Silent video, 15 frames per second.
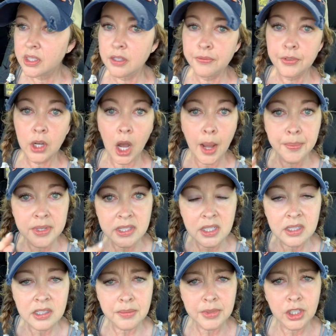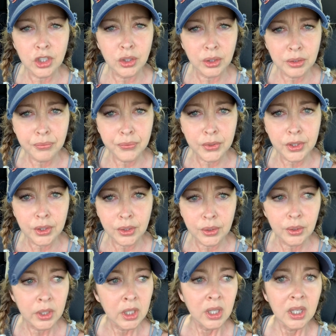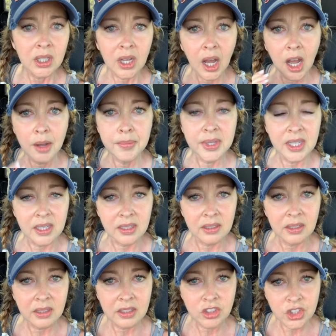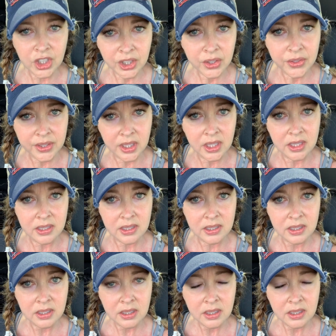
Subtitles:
If a cop has done something good for you, comment and share this.